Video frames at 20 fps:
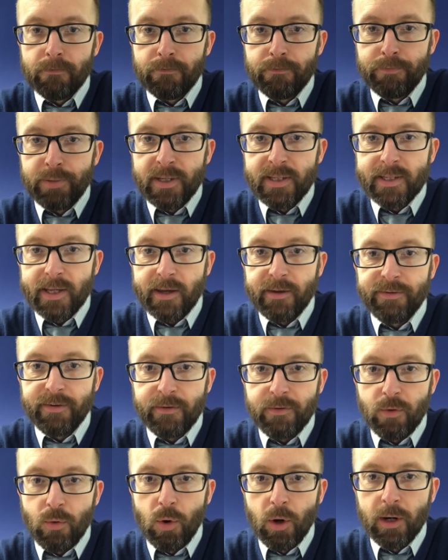Be safe,
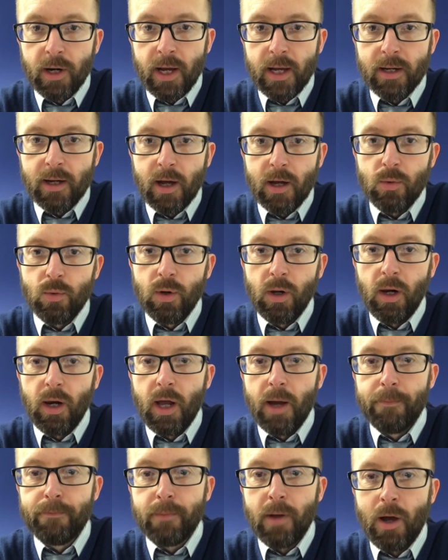everyone, and I
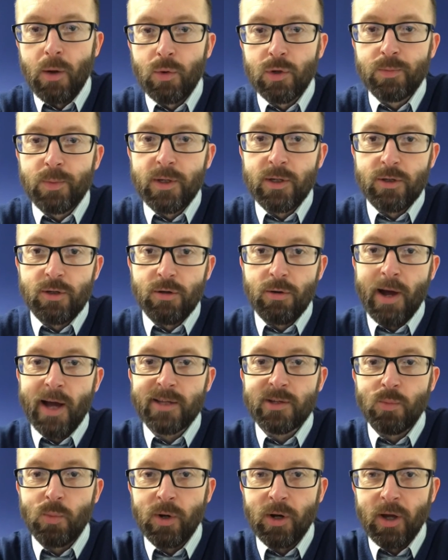will speak to you
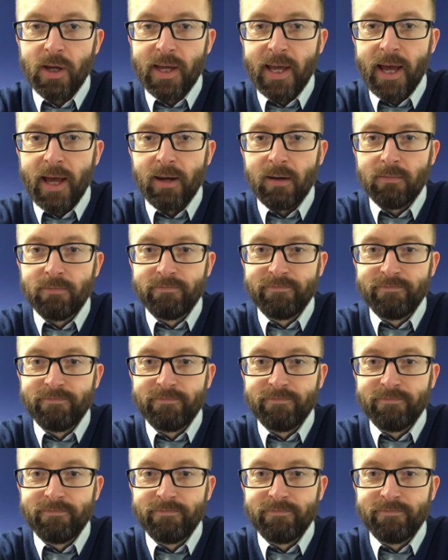as and when I can.